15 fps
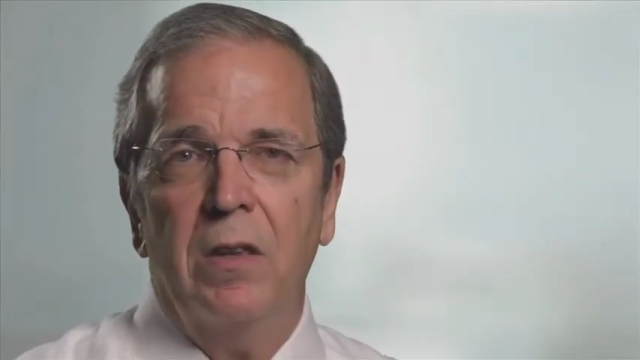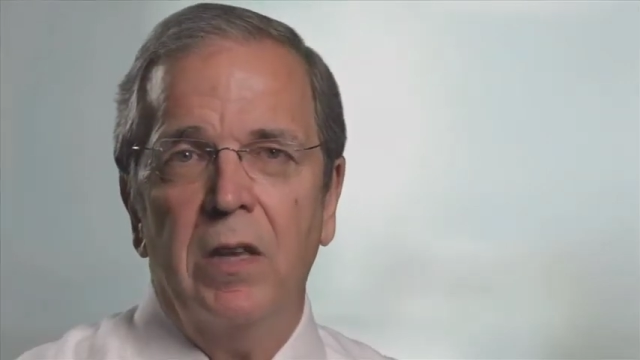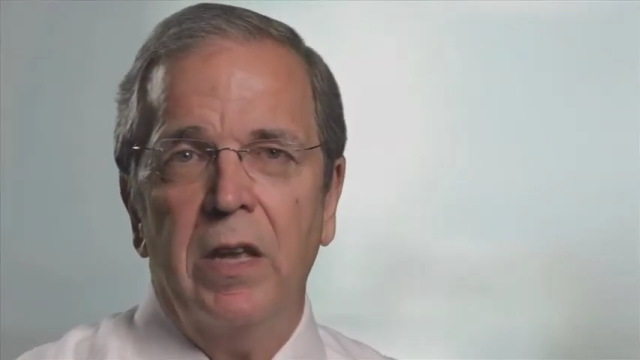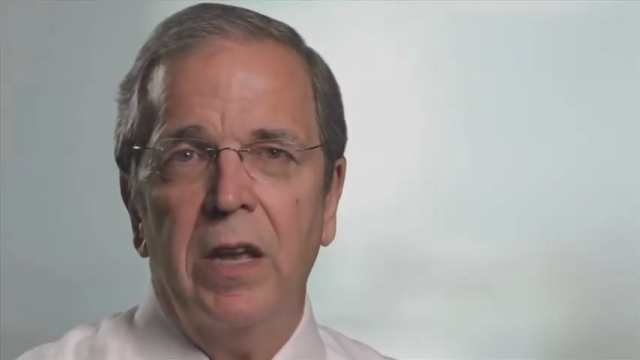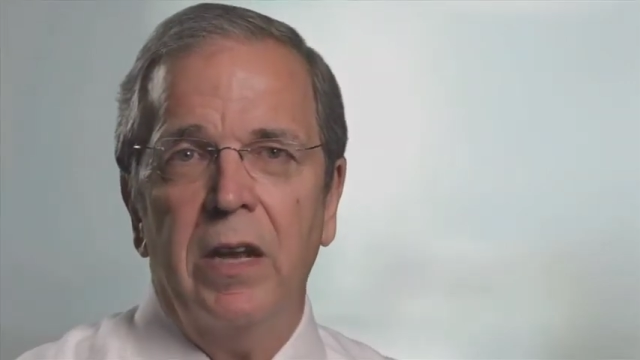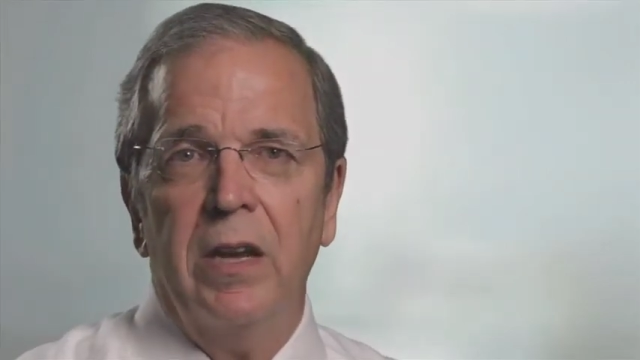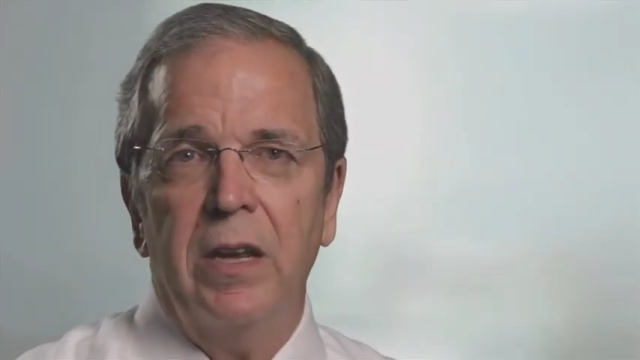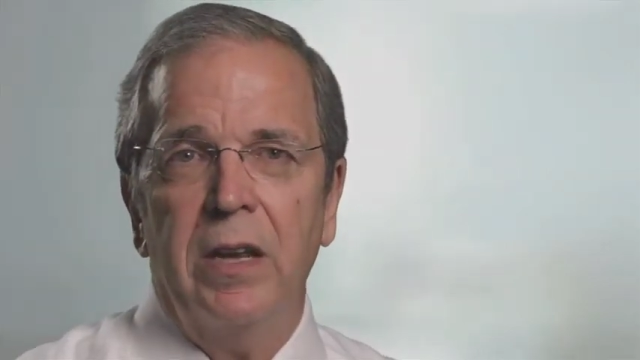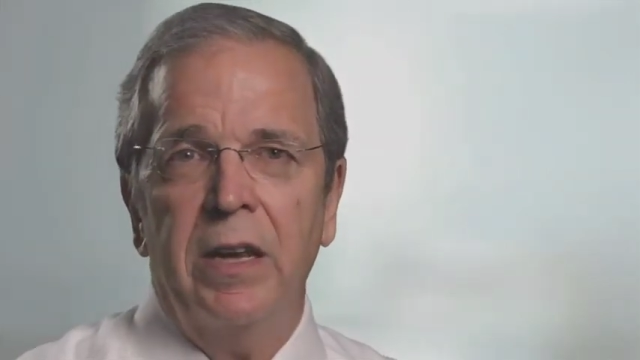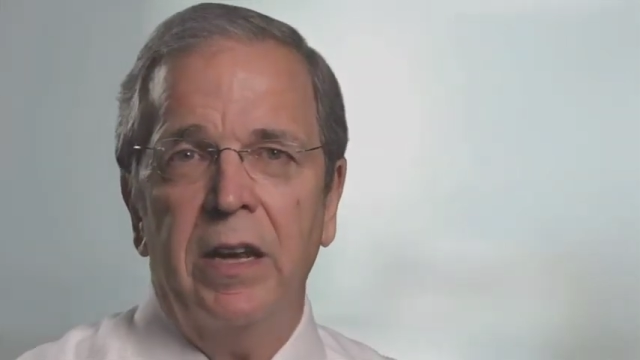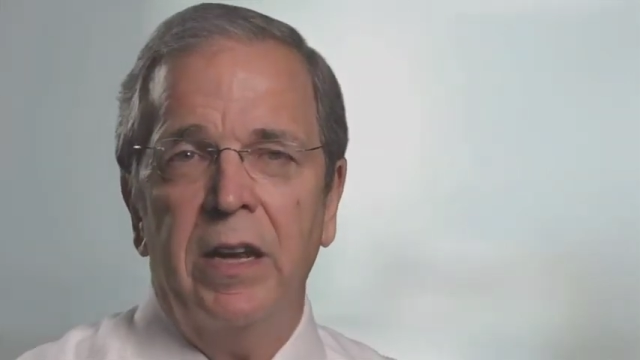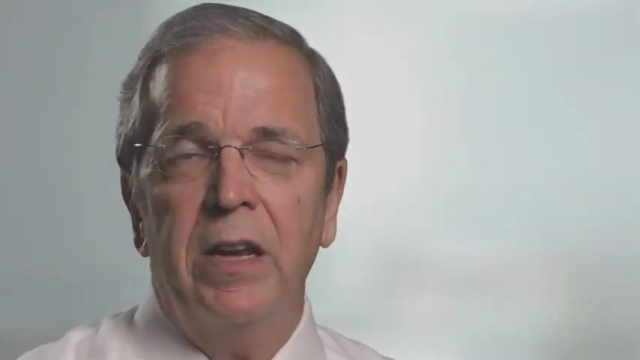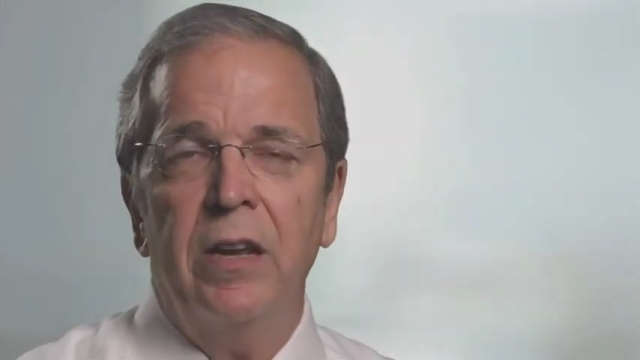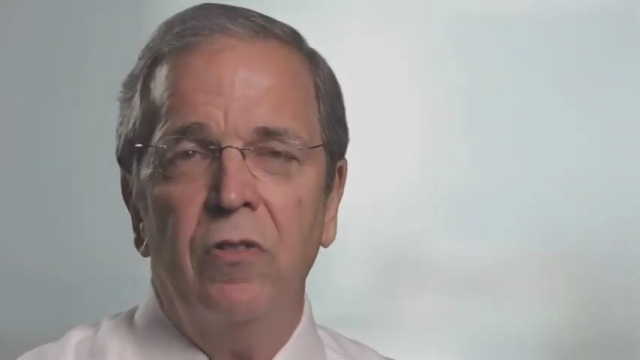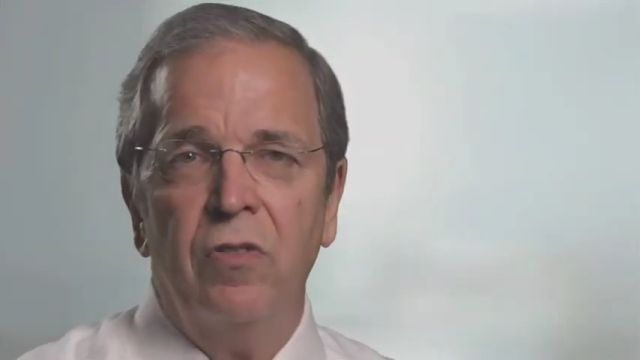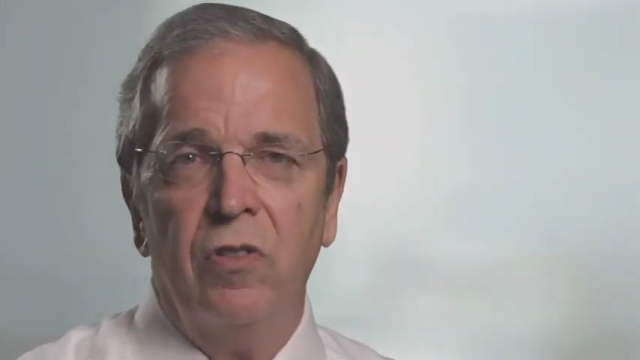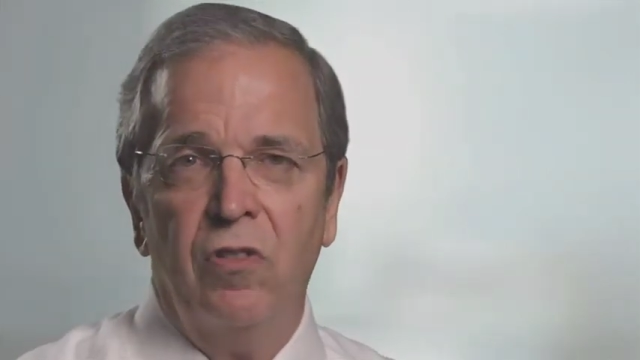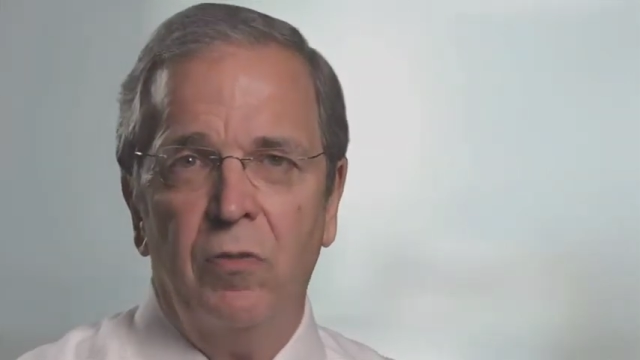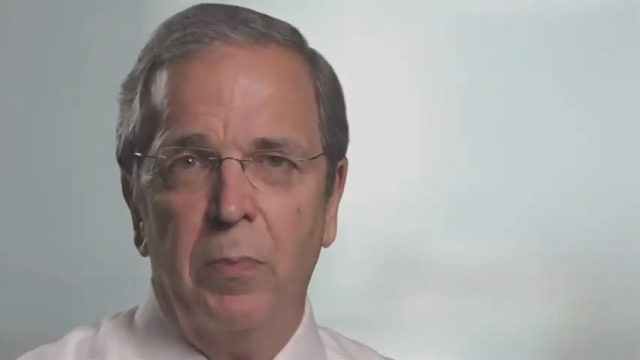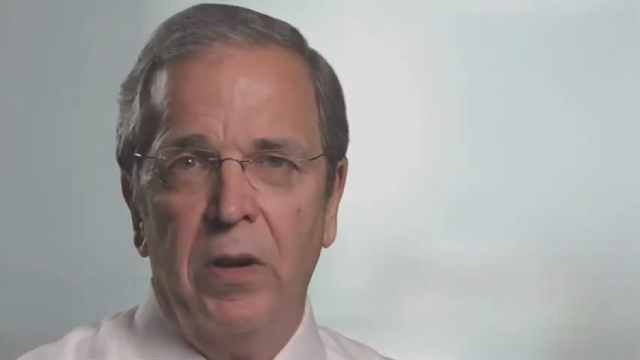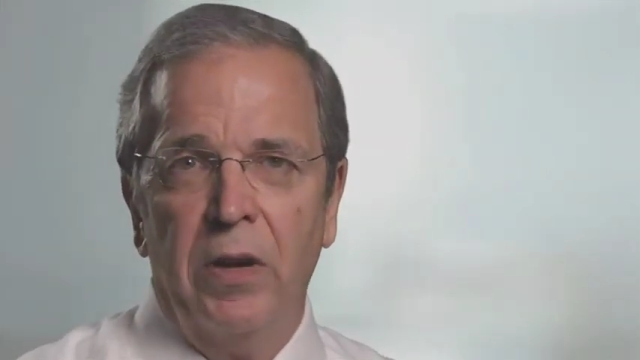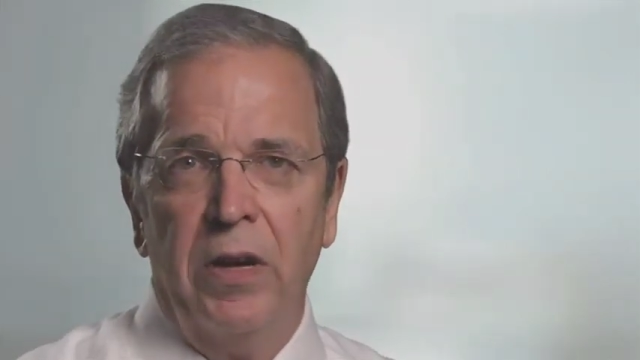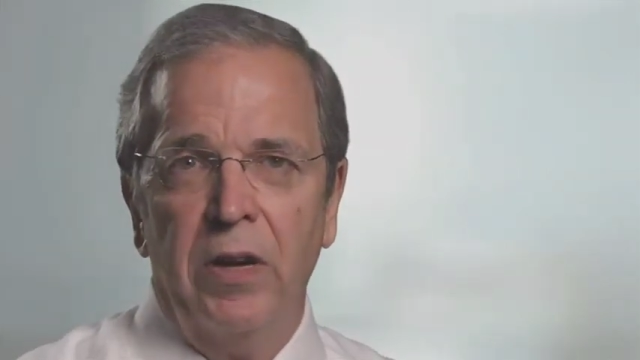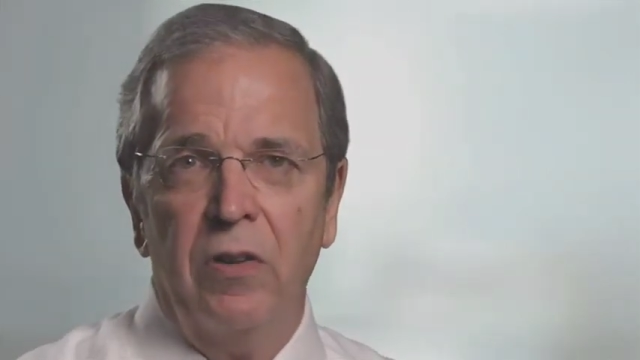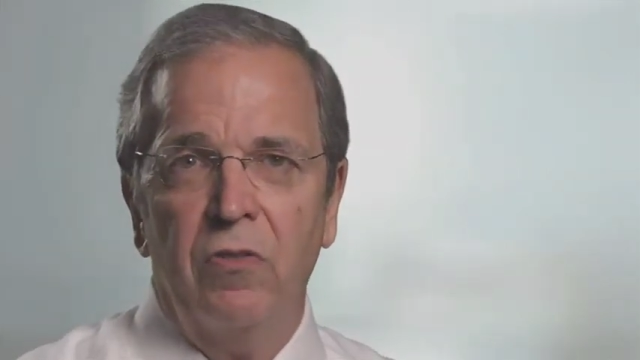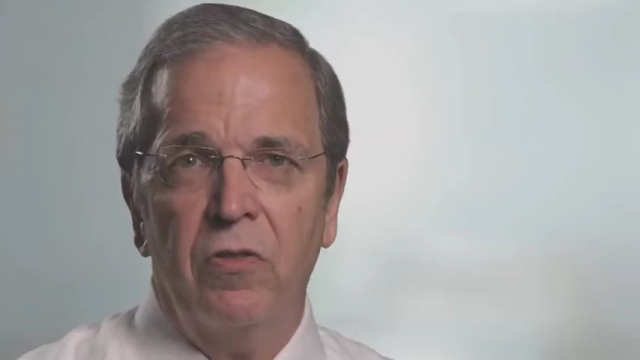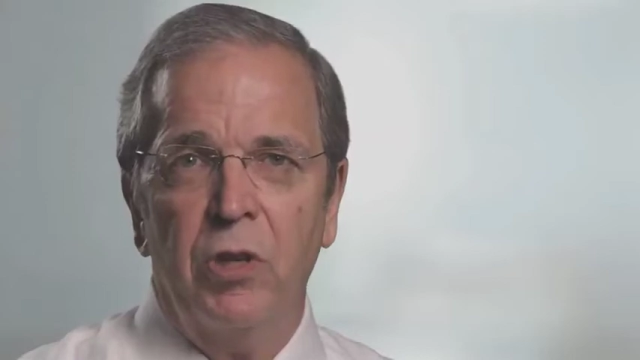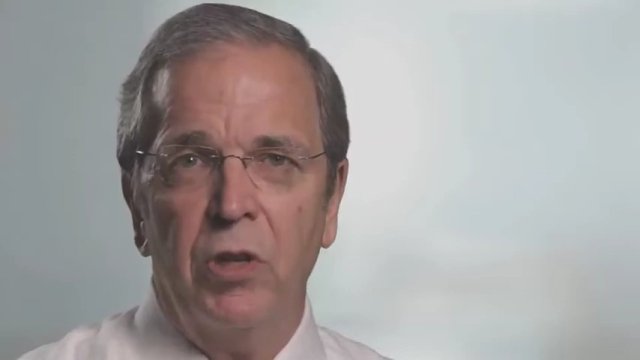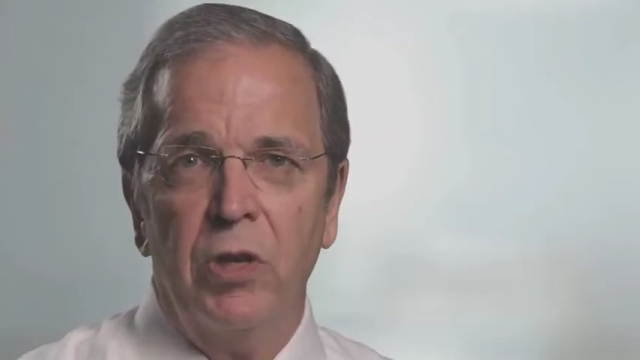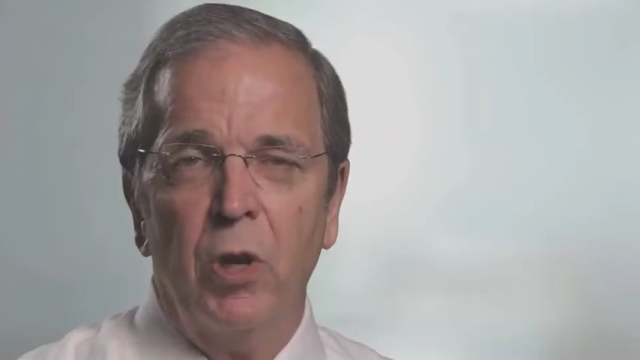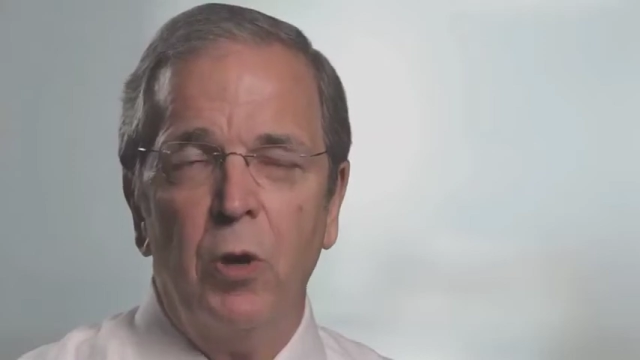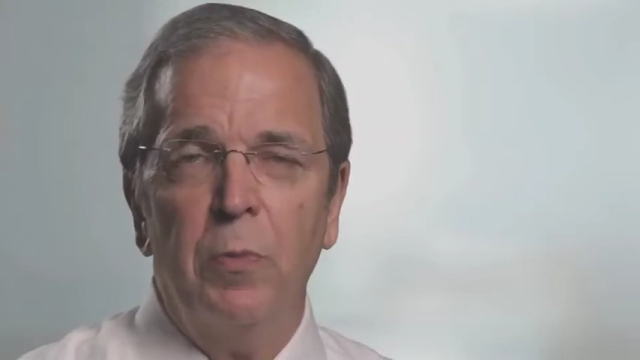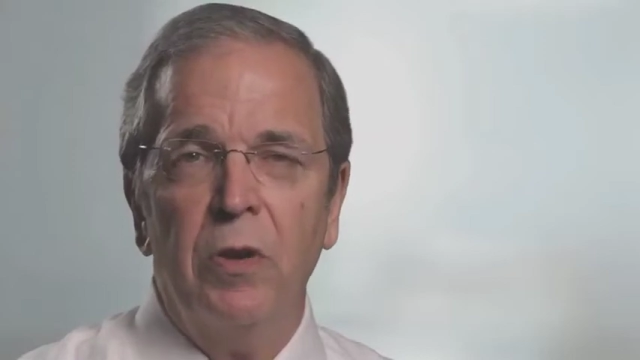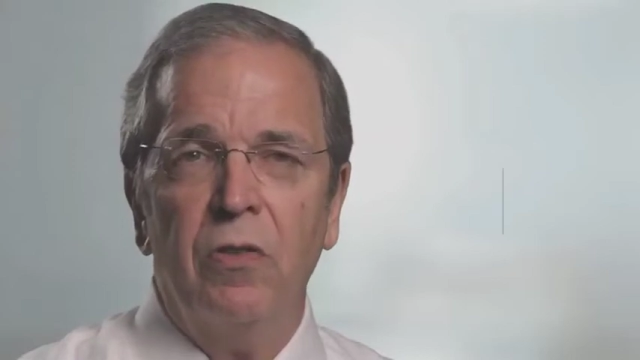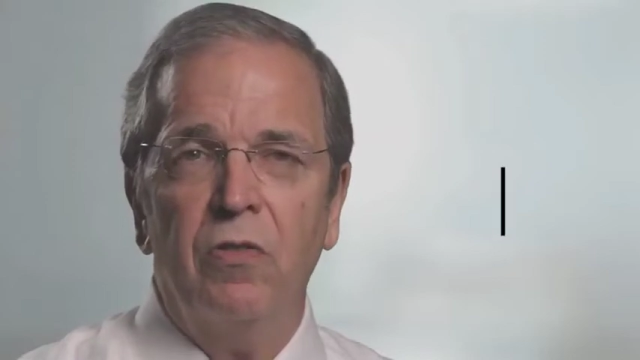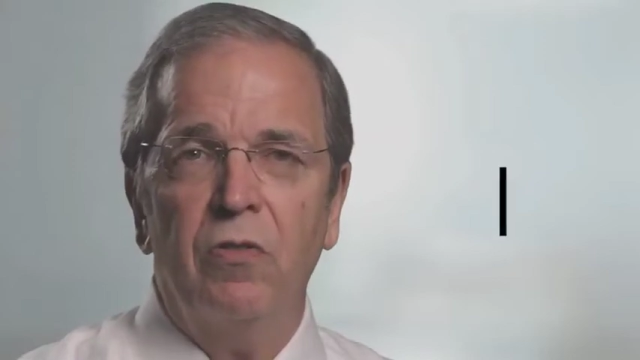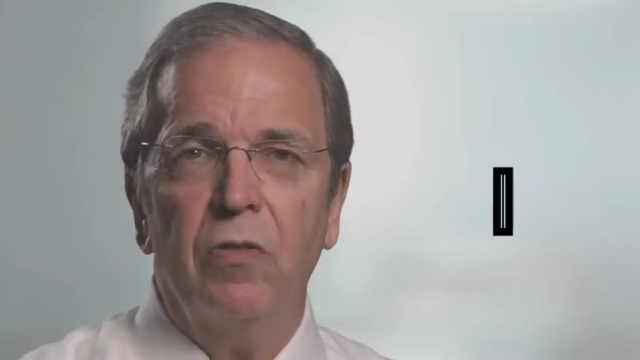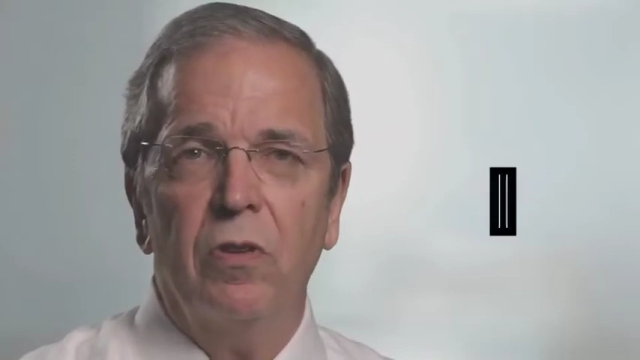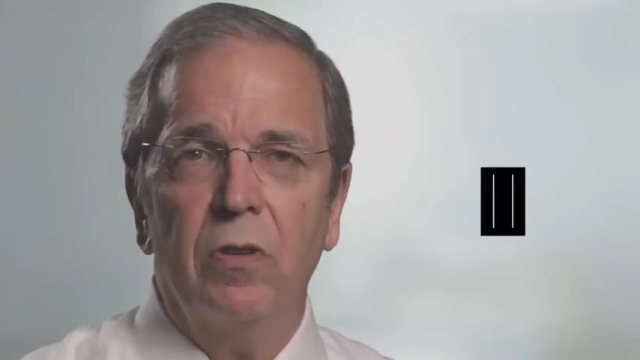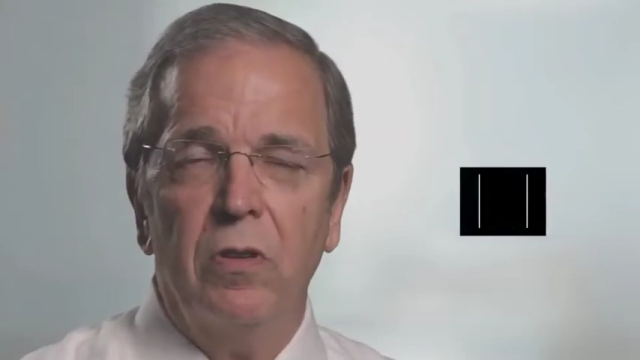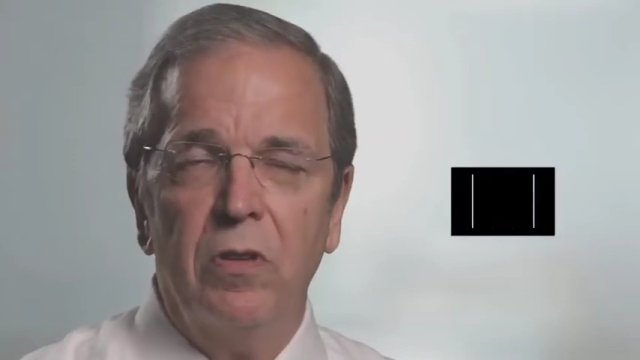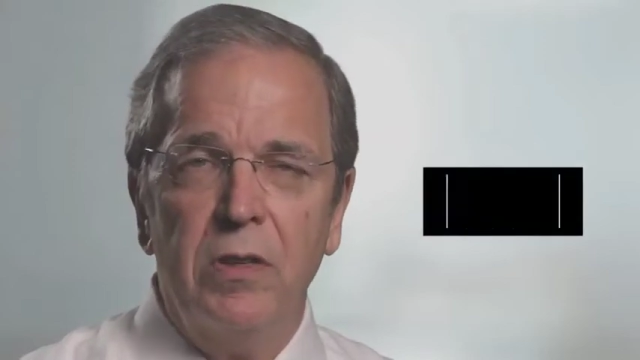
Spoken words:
that in his experience, genomics